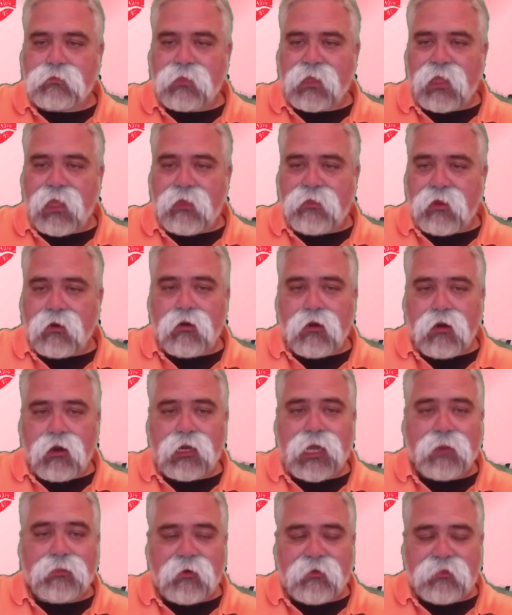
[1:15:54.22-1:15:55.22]
there are
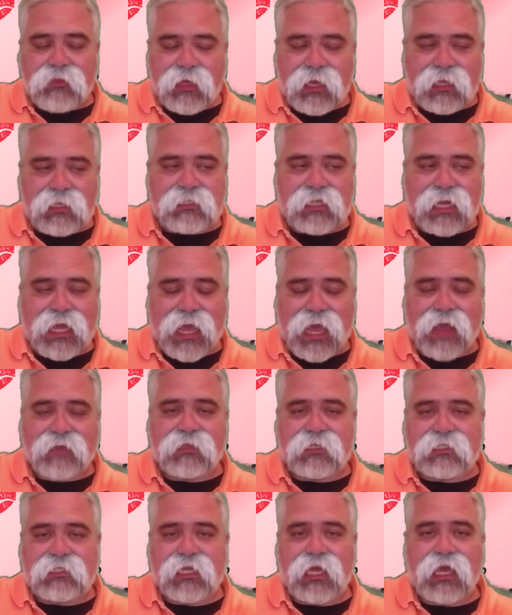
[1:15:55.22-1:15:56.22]
a couple of things that I have
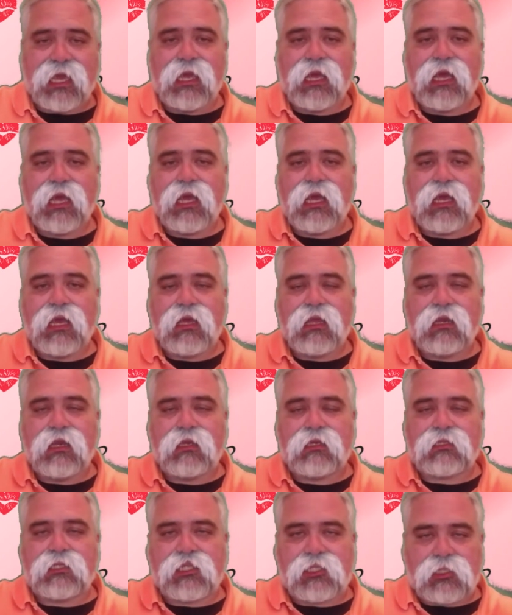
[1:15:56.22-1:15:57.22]
to say
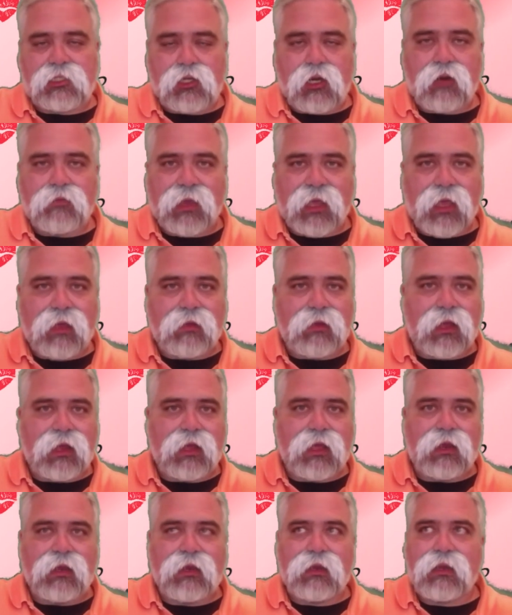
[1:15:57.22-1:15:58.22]
disturb me.
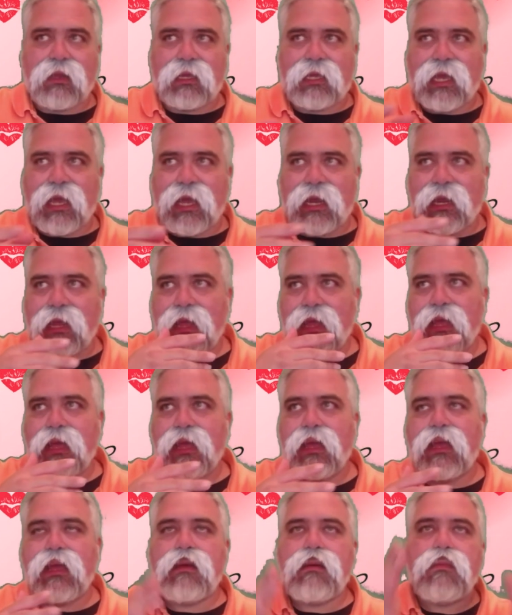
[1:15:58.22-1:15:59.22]
And again,
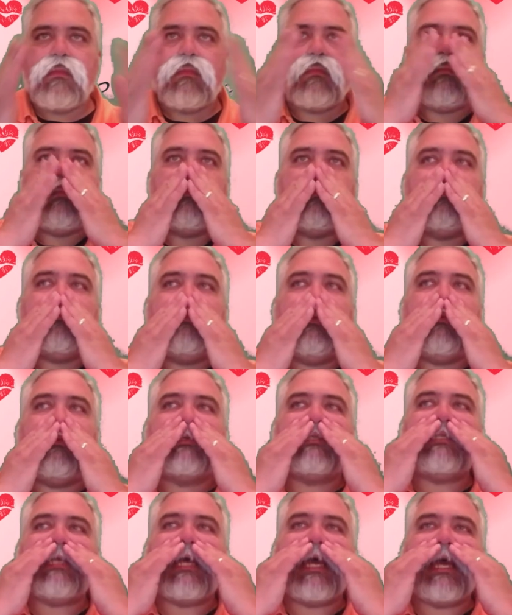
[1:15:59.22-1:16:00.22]

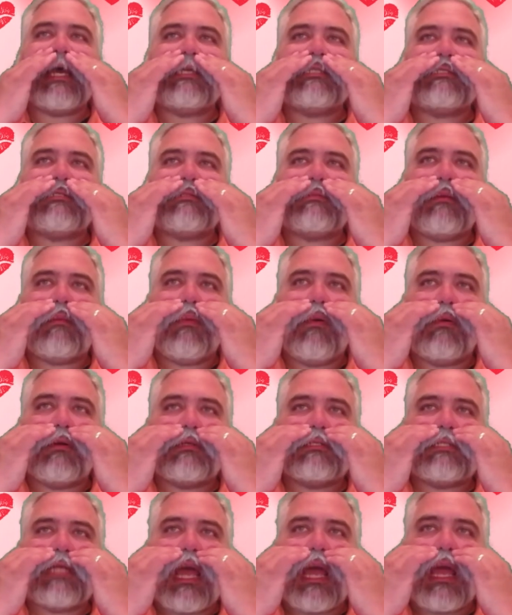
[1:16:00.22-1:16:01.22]
porn stash.
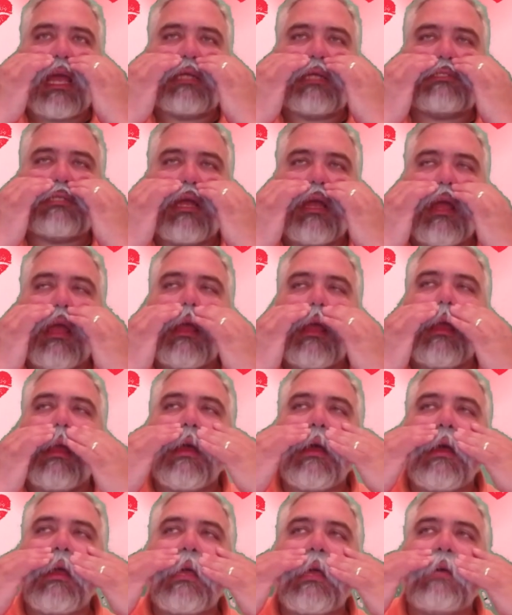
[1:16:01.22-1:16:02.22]
I
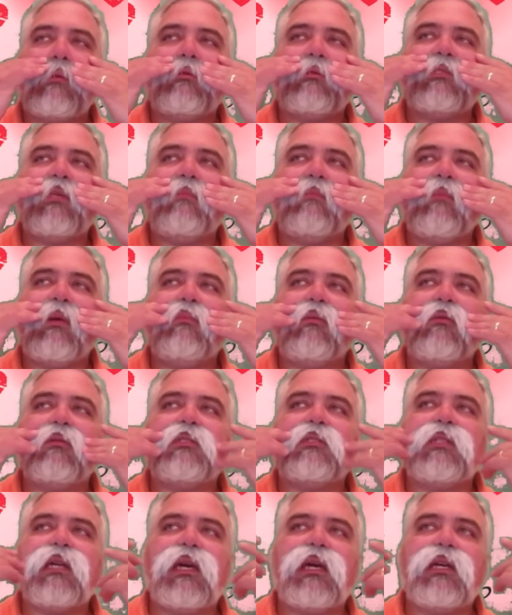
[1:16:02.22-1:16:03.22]
have to save my
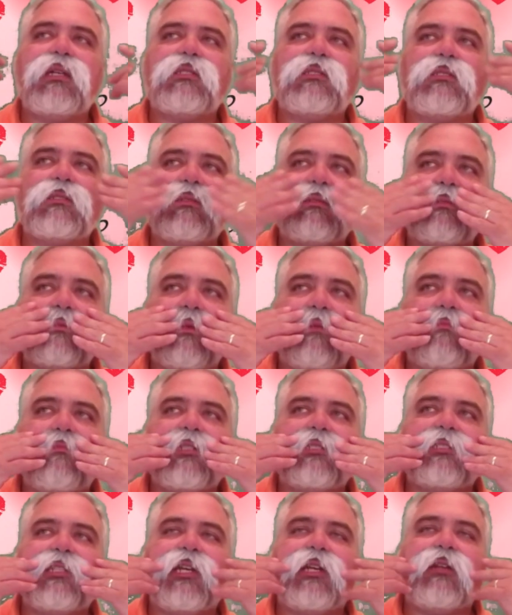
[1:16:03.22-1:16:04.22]
porn stash. I'm
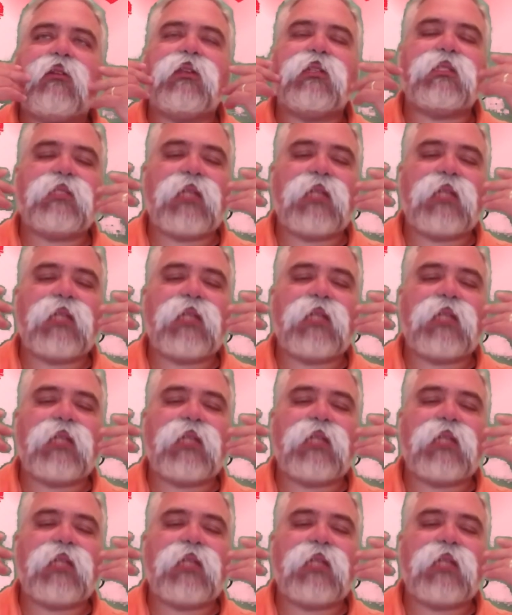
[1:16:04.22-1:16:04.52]
going to channel this